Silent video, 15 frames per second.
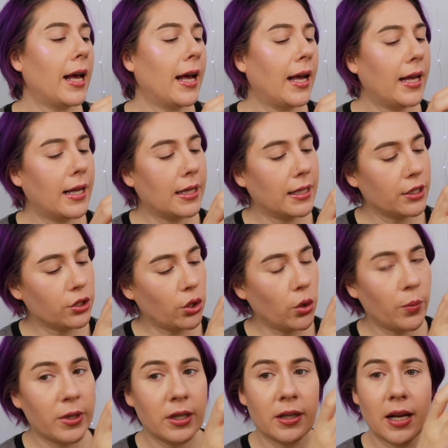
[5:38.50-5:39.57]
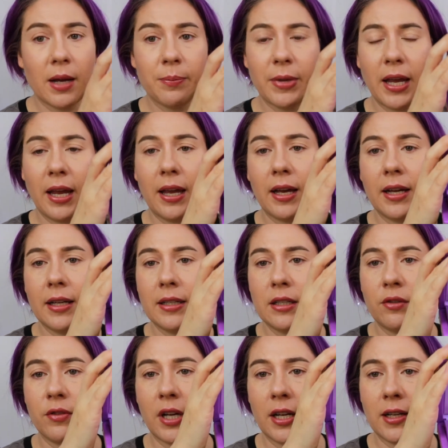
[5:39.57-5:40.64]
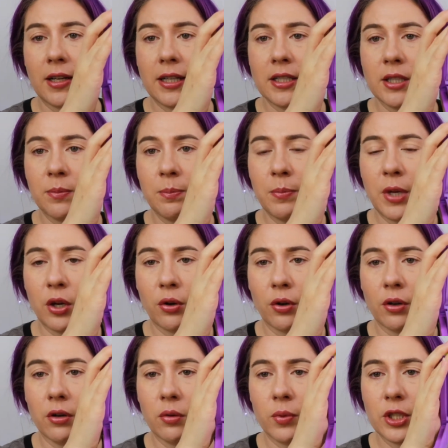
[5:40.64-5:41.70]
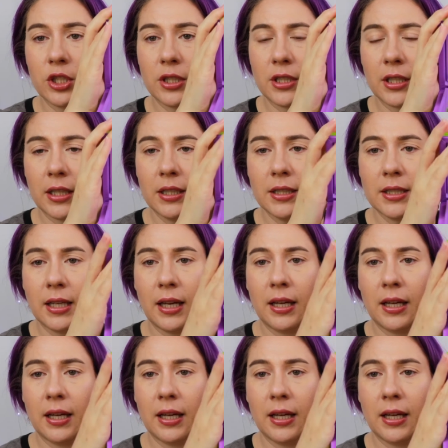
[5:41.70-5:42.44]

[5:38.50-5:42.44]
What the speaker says: Let's open it up, and you've got a nice mirror, which is nice.